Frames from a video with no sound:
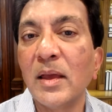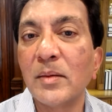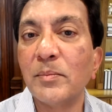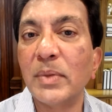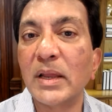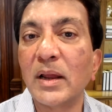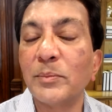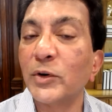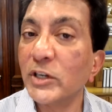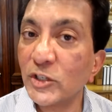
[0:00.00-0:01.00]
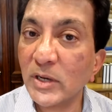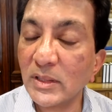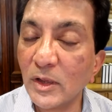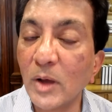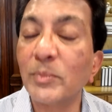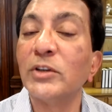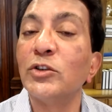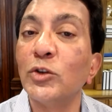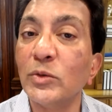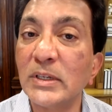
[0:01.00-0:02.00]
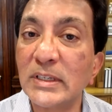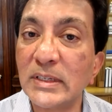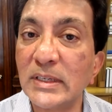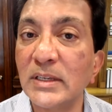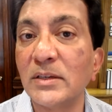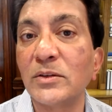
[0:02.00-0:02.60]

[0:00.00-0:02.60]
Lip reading: But I appreciate the opportunity